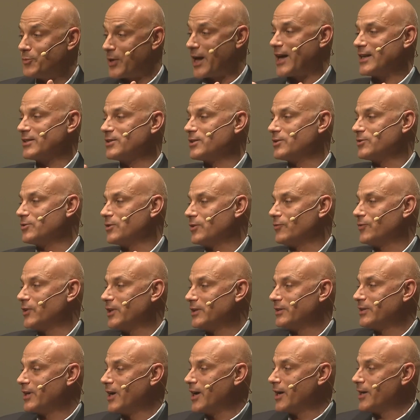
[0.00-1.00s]
passage of the
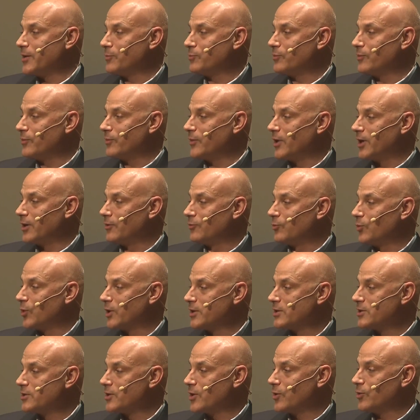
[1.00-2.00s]
time of
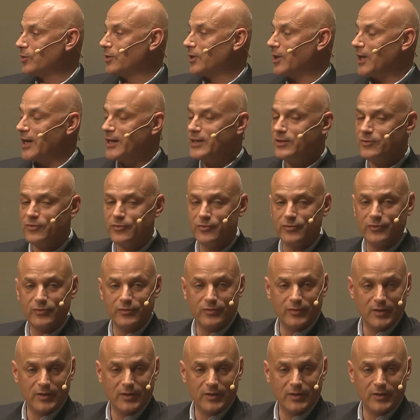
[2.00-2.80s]
one's own life,